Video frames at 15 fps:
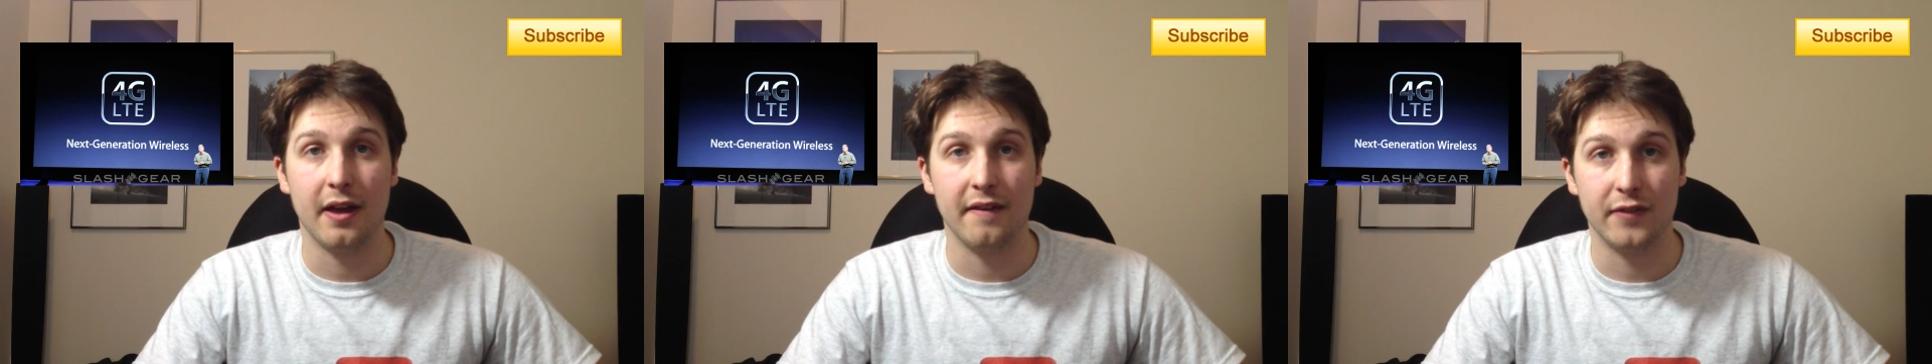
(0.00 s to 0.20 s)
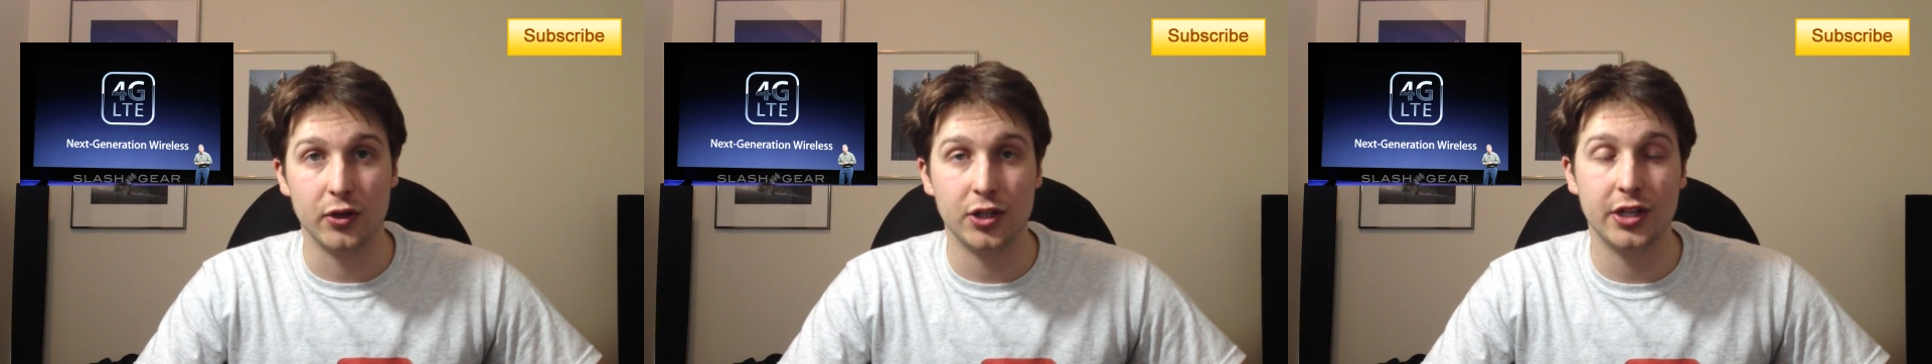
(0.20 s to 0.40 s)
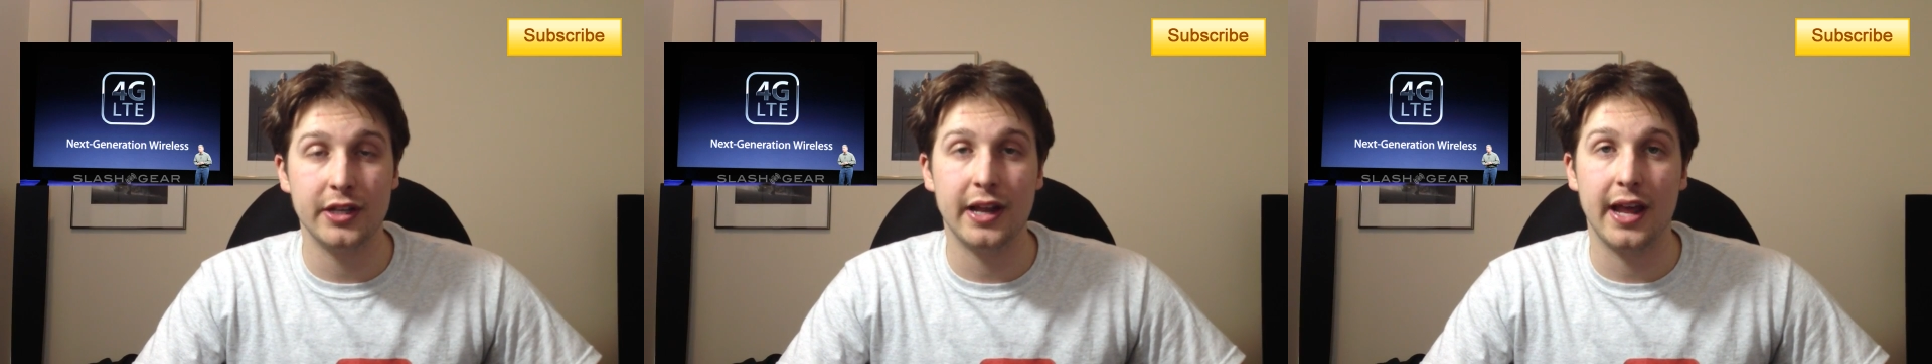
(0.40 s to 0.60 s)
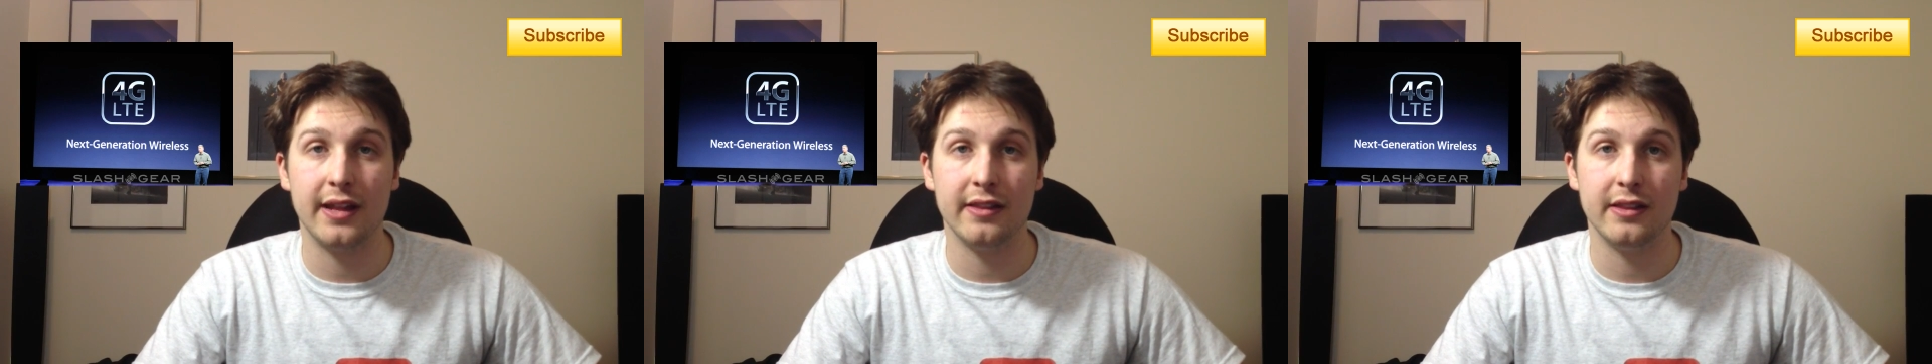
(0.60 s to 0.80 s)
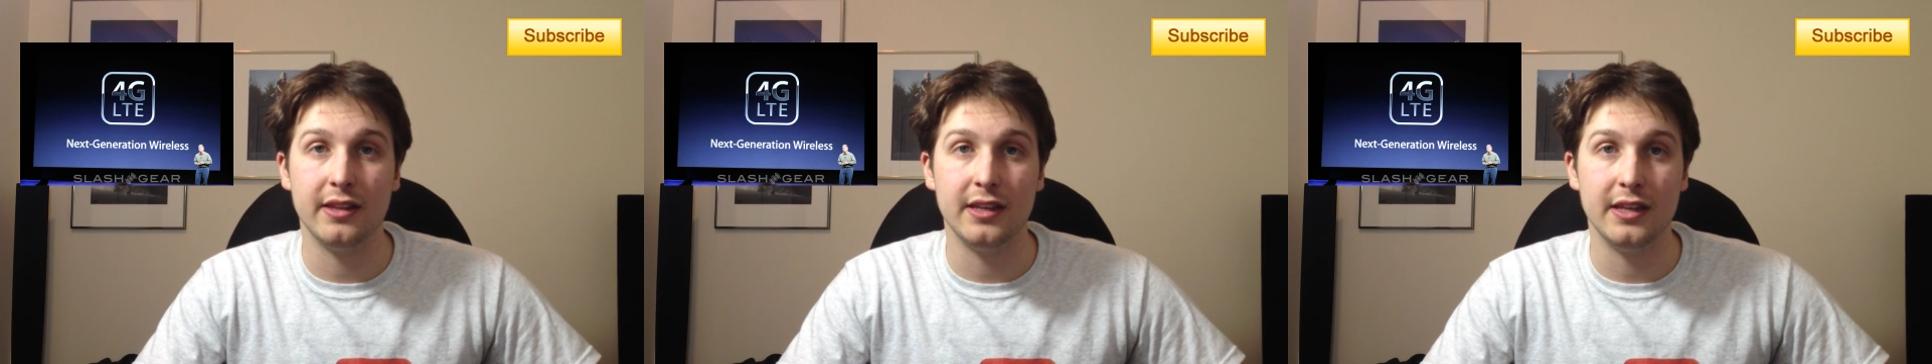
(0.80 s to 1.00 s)
version
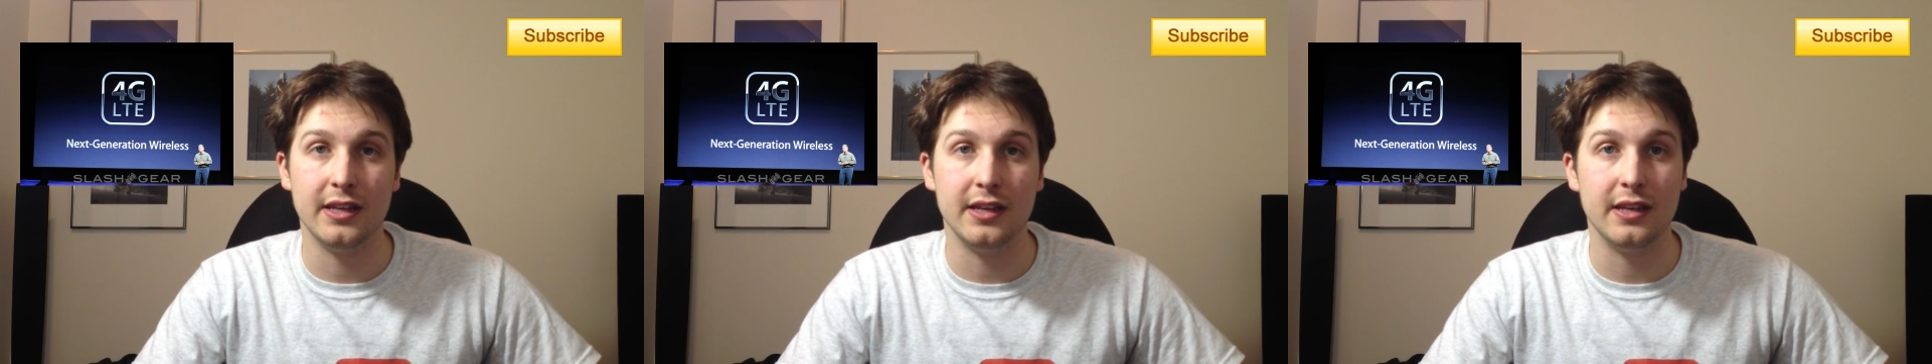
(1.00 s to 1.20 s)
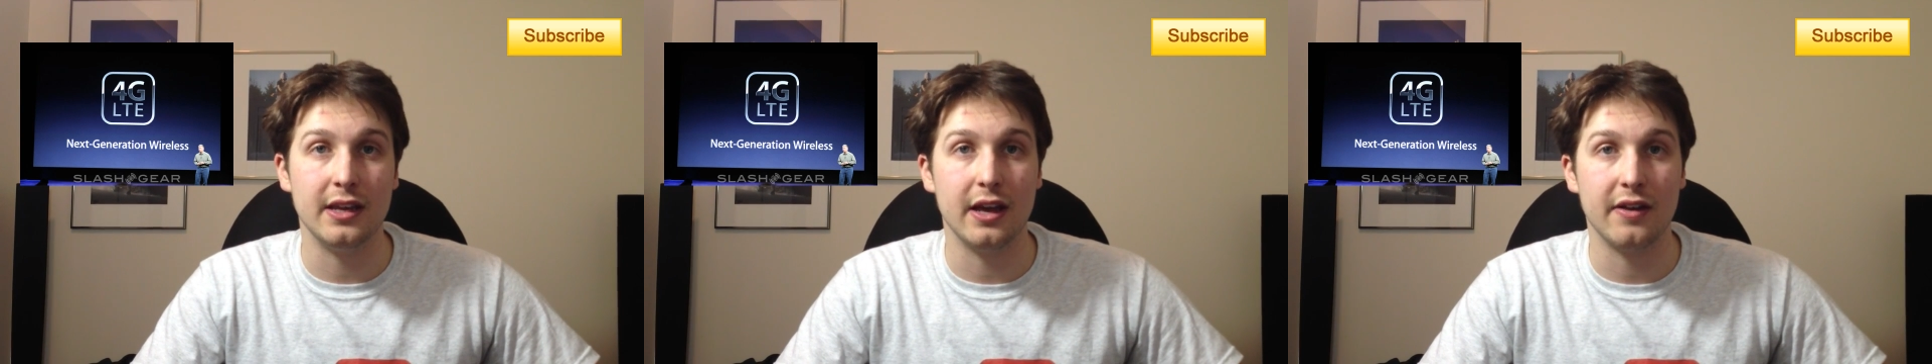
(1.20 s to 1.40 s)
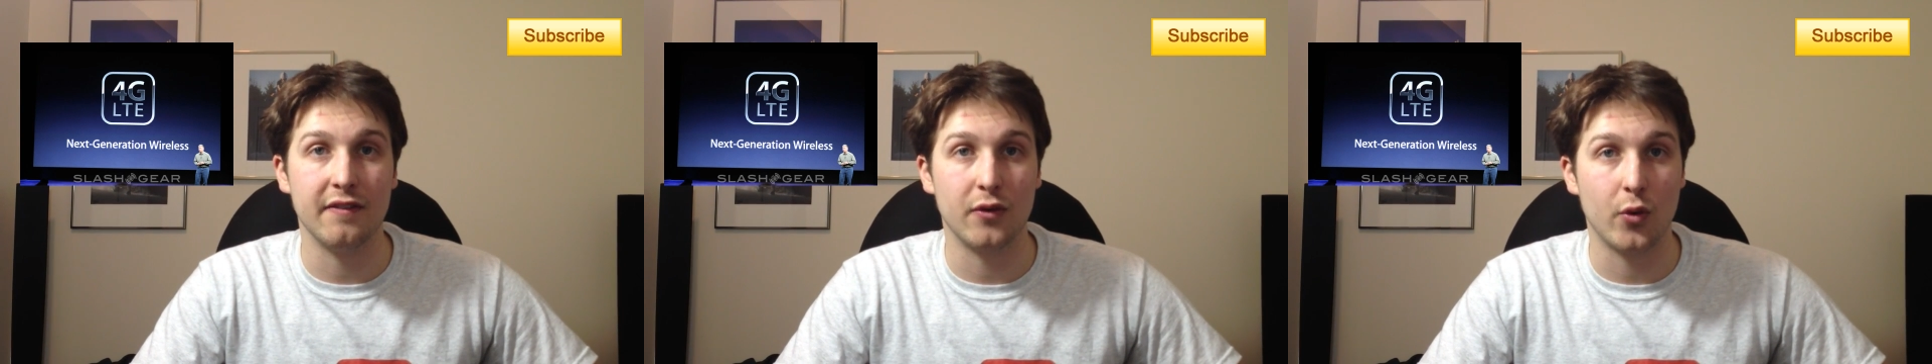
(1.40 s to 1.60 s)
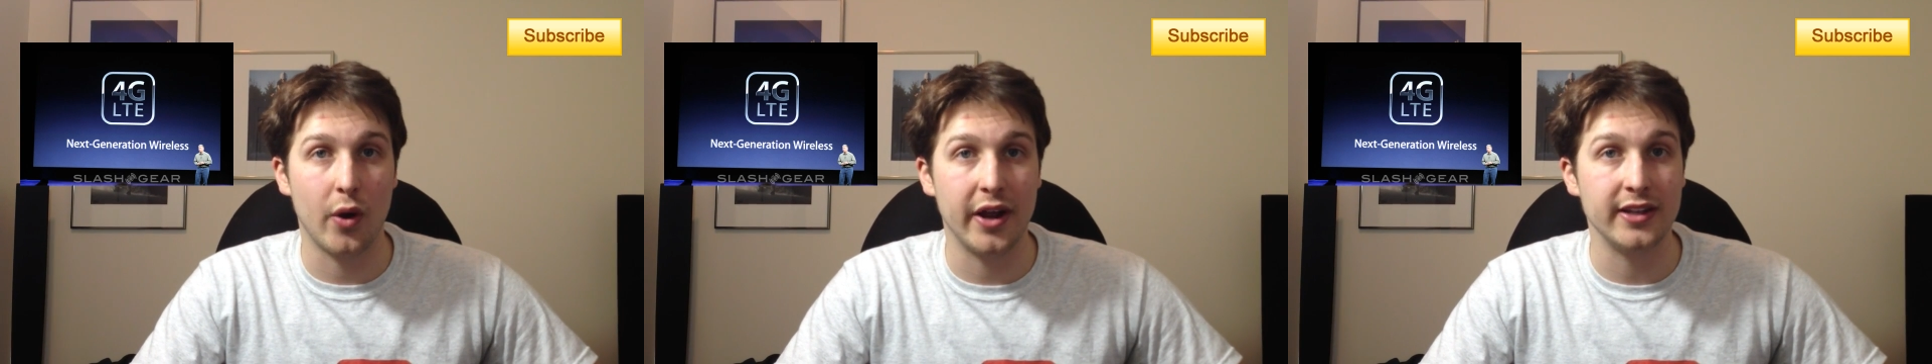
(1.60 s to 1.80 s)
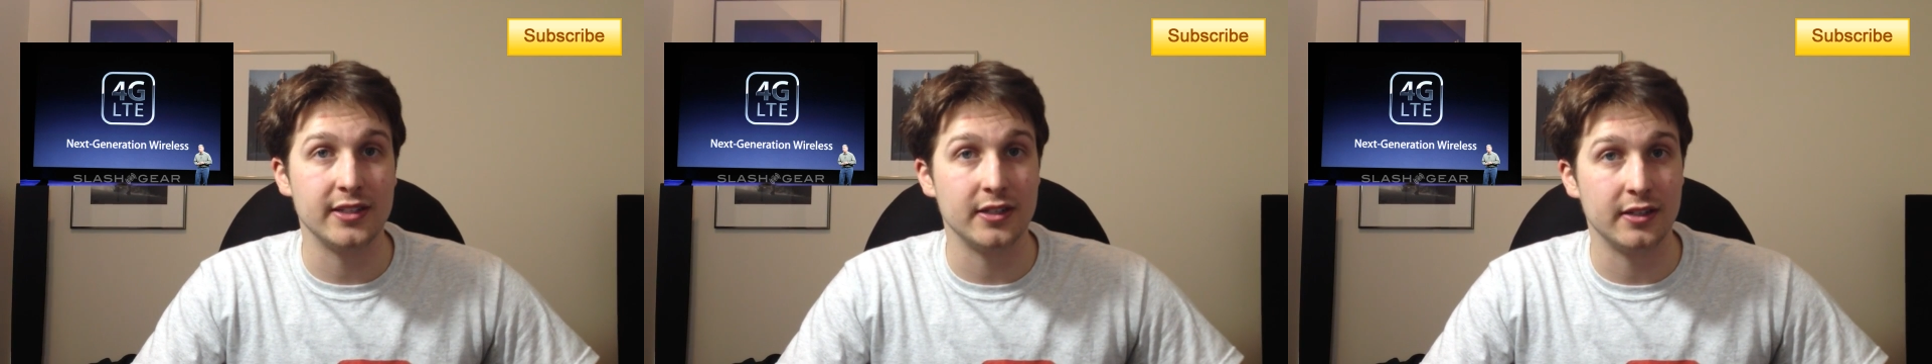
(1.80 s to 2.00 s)
and the
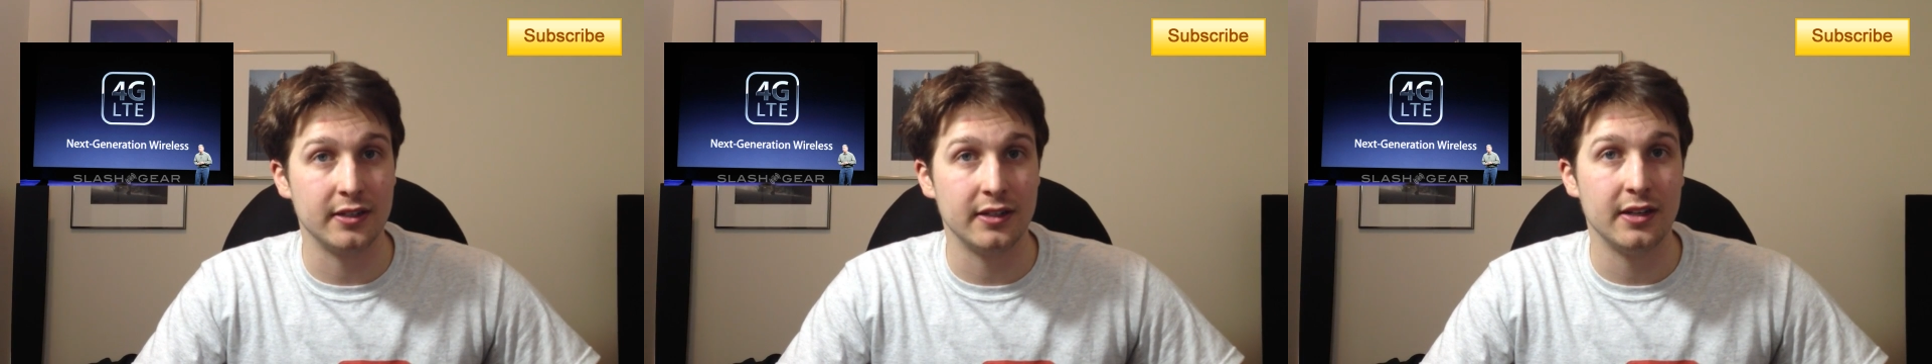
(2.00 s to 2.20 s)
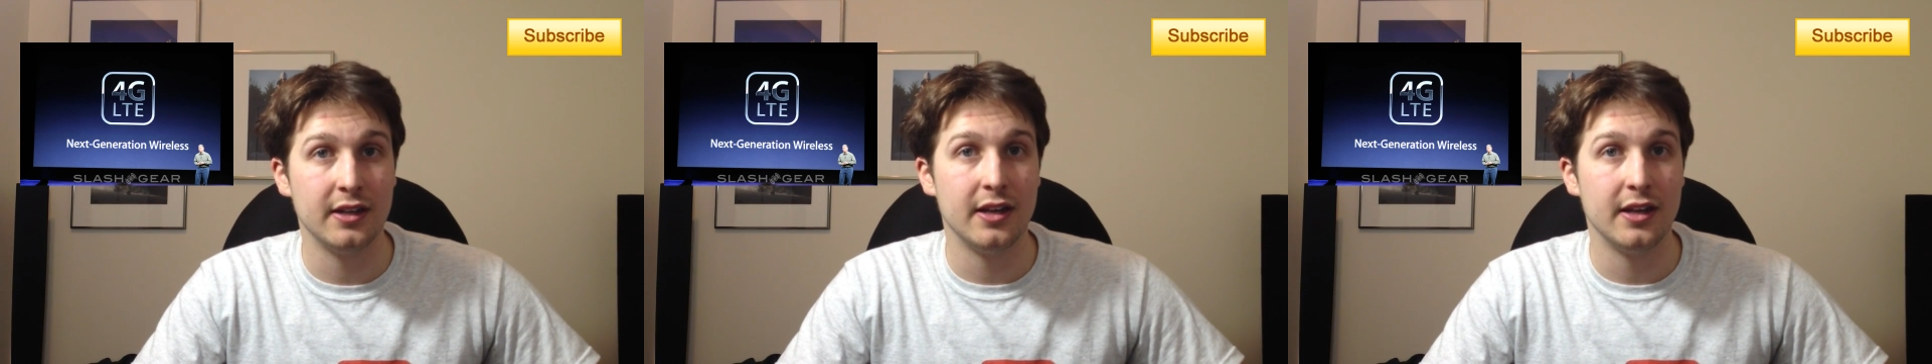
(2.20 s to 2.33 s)
Verizon